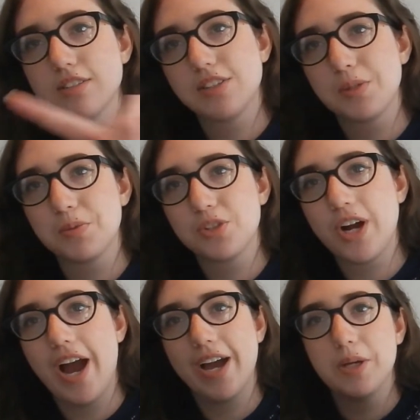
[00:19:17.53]

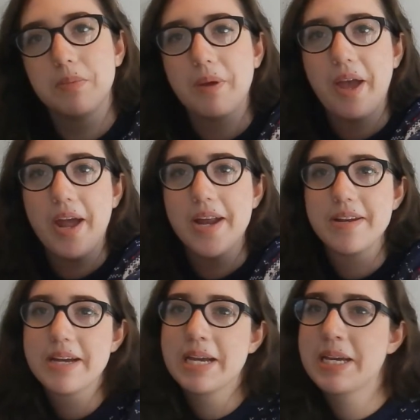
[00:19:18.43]
subscribe
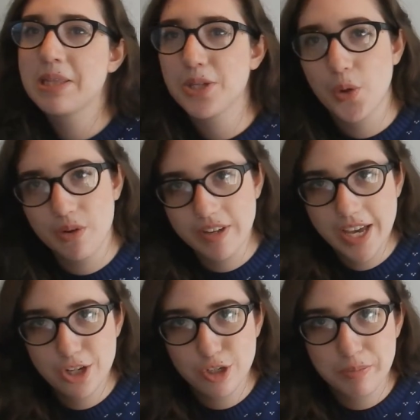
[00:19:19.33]
and hit the
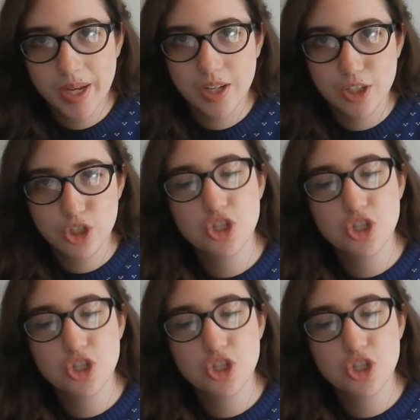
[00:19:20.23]
notification bell